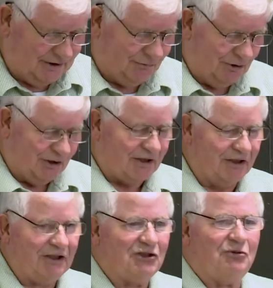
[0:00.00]
and we look
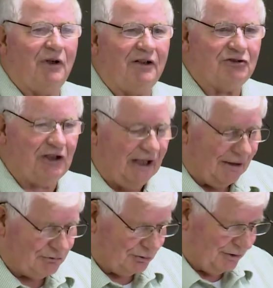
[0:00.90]
at these 12
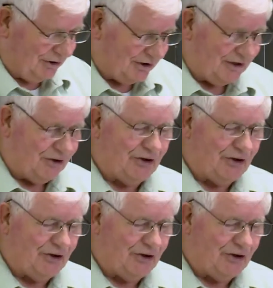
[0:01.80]
steps, and we look at